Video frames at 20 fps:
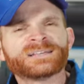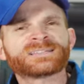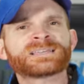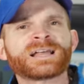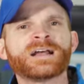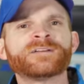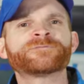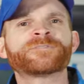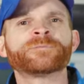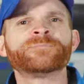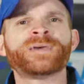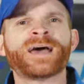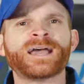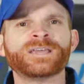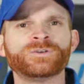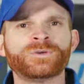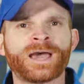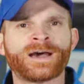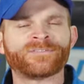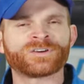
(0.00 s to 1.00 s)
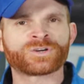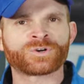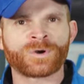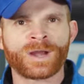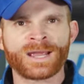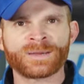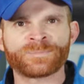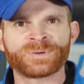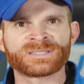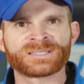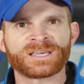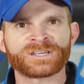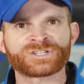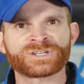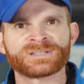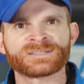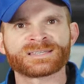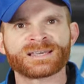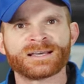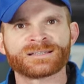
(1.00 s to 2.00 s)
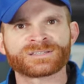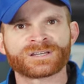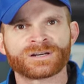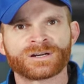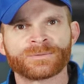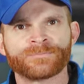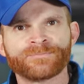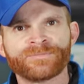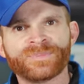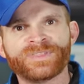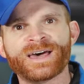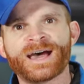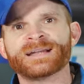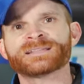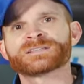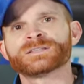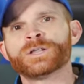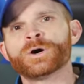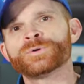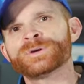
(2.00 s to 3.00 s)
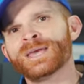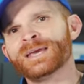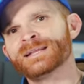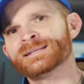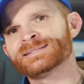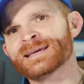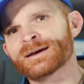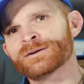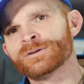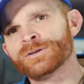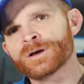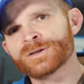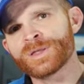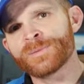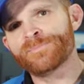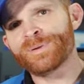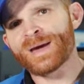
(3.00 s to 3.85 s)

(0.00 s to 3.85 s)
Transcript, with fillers: Aside from that, you have a crank position sensor. That's located down along the